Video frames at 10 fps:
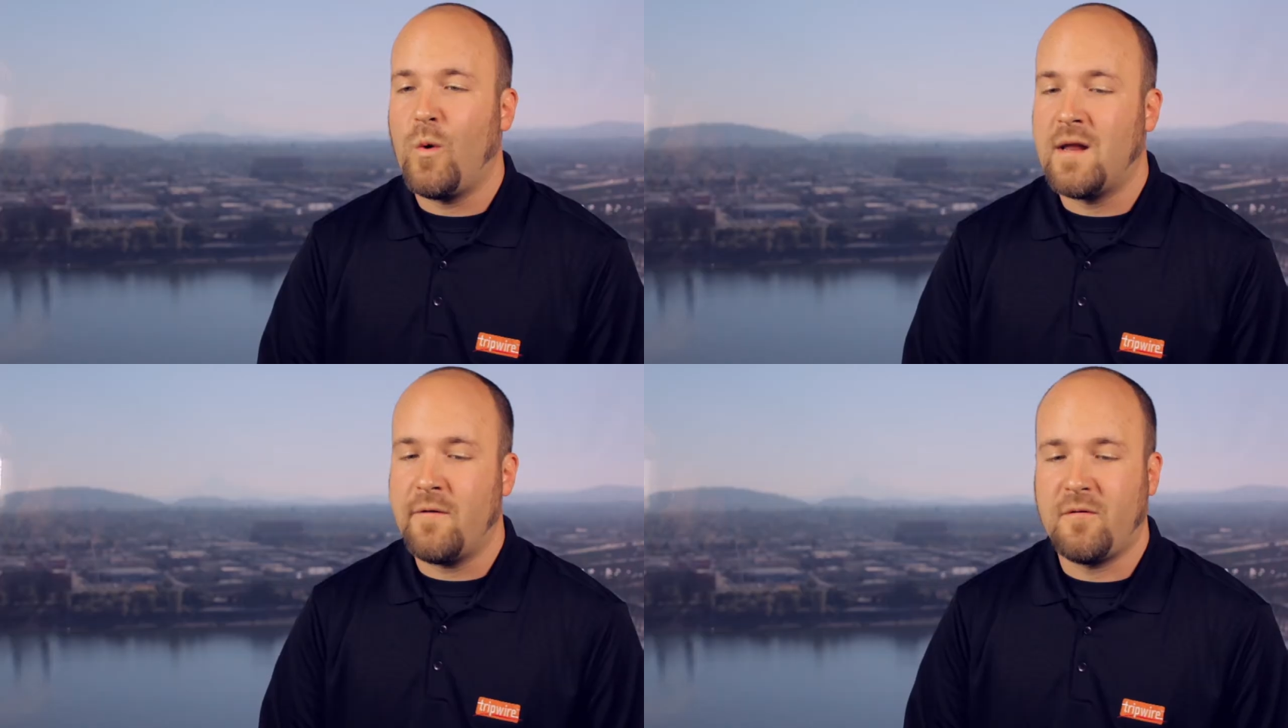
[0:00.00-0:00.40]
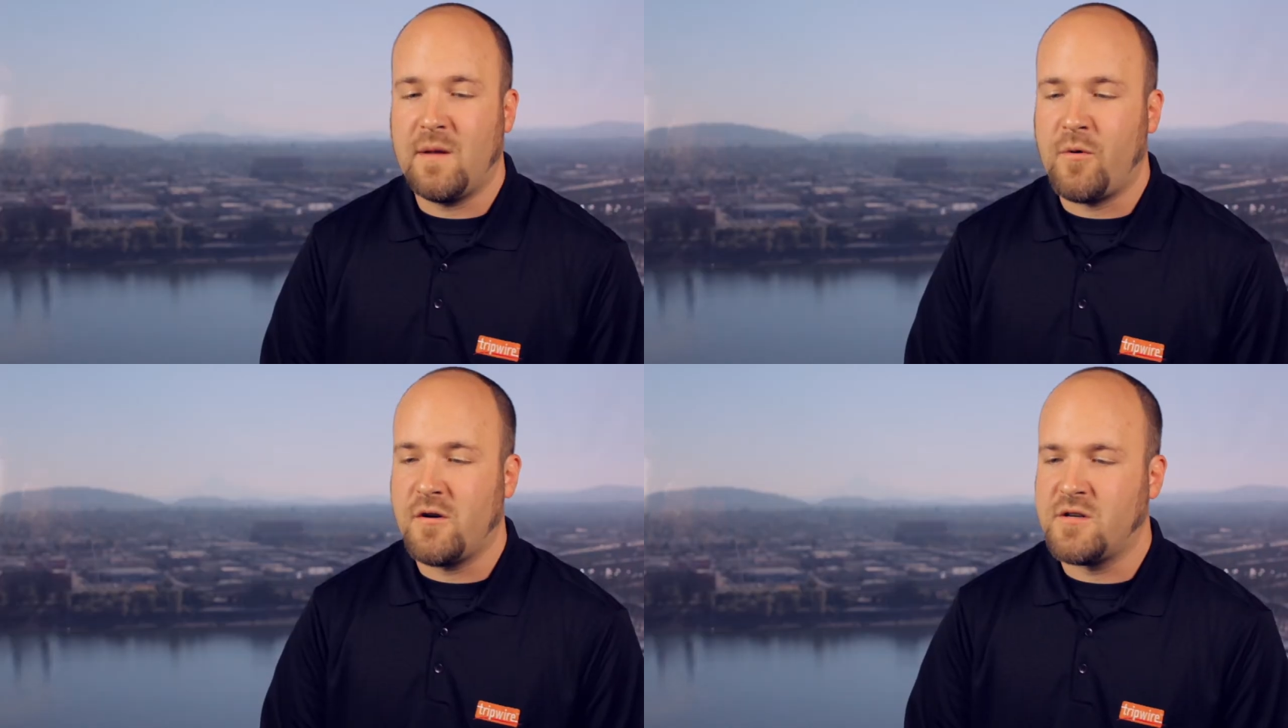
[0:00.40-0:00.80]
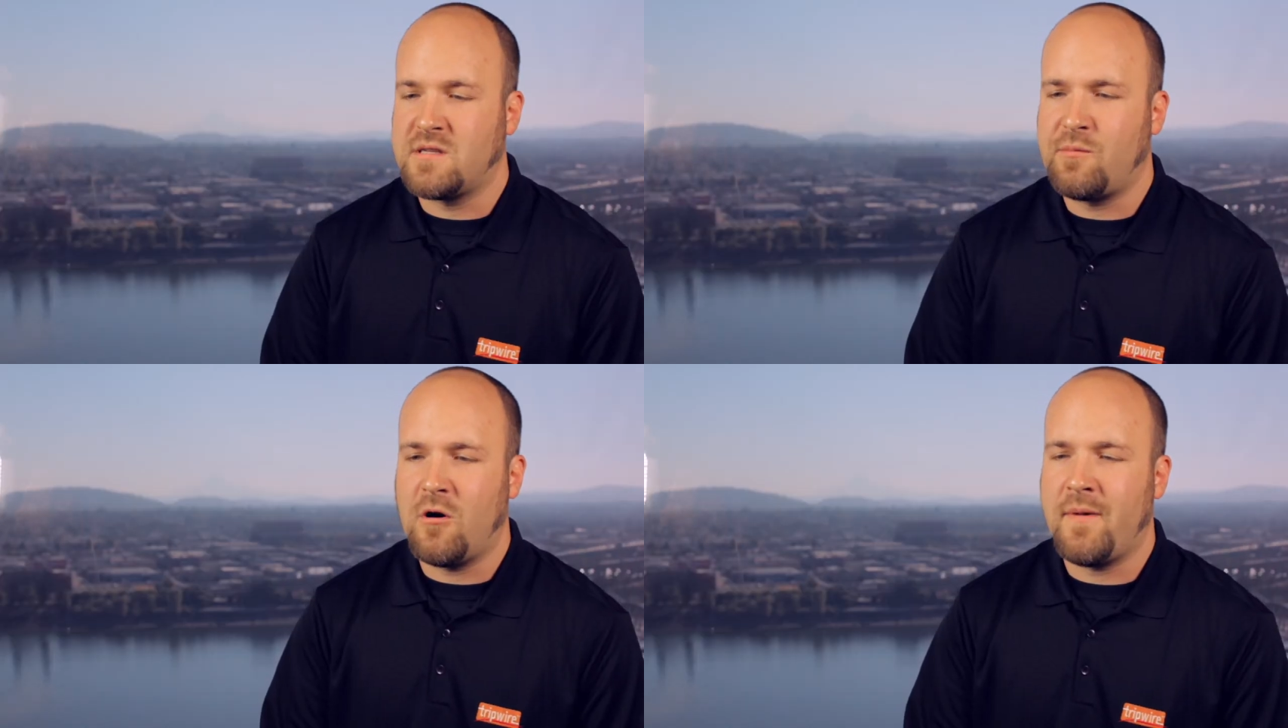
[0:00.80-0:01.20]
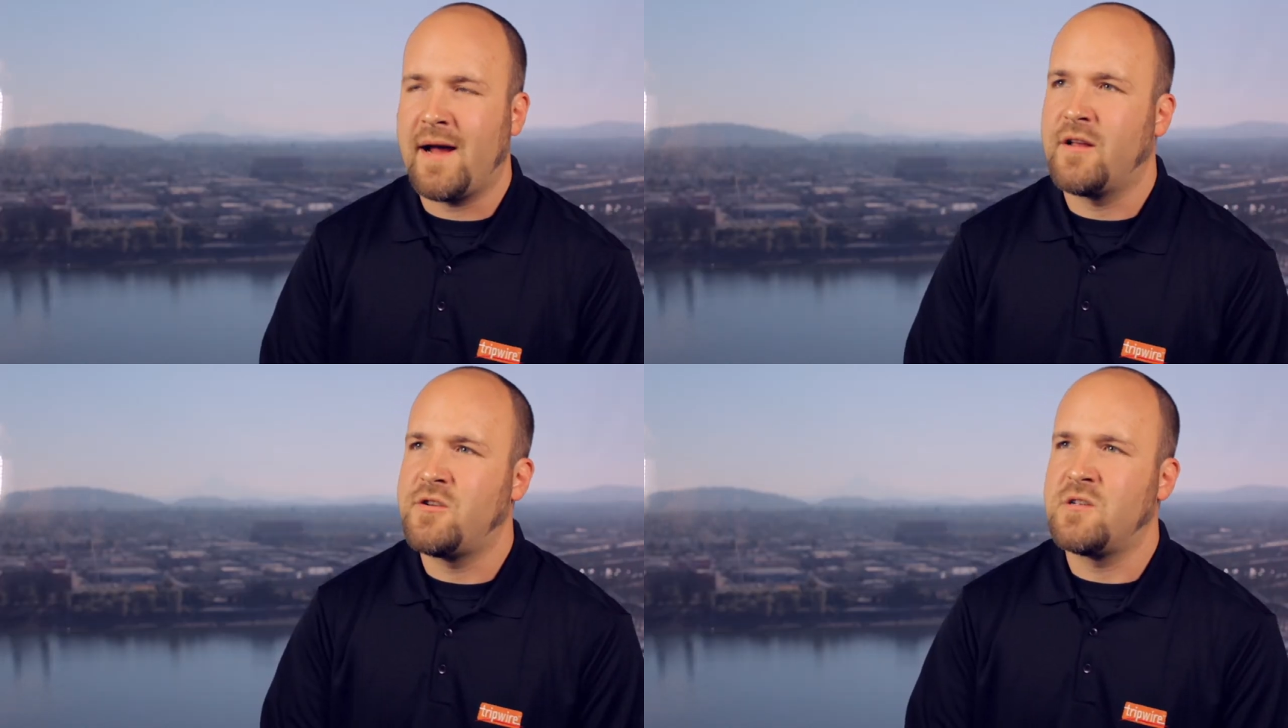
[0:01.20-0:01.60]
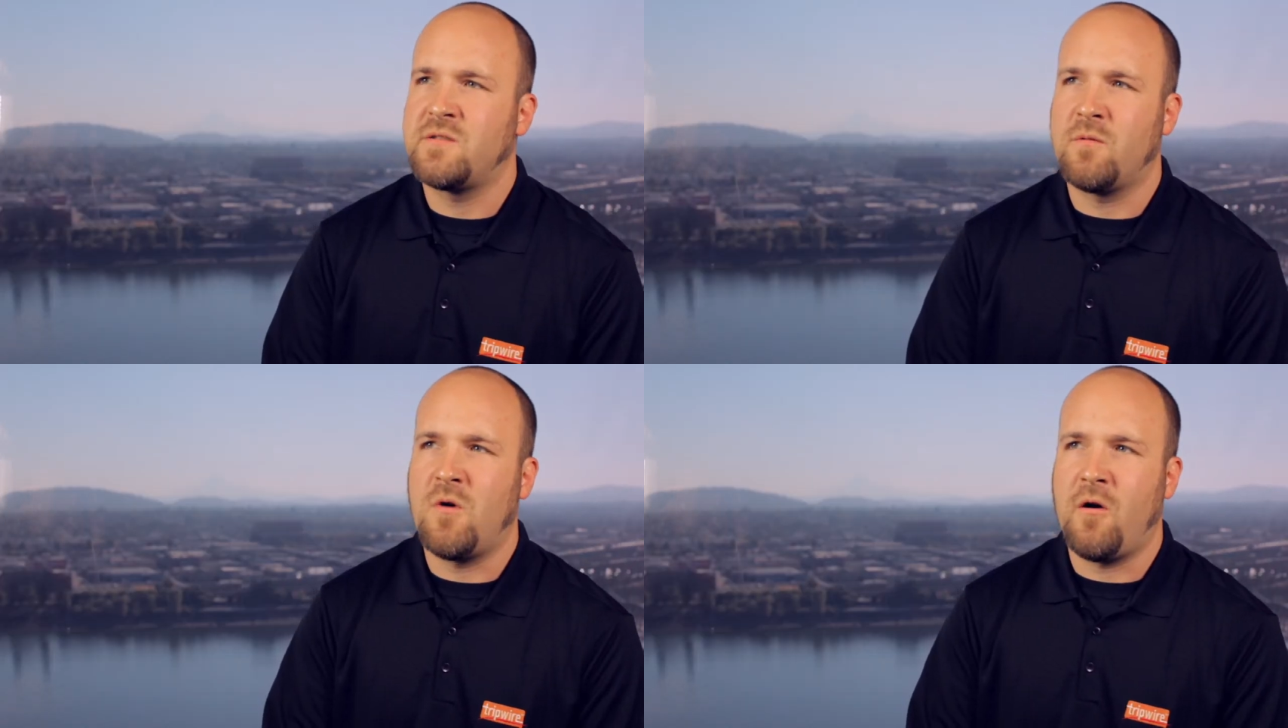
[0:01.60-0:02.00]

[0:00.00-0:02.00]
We definitely purchased support packages from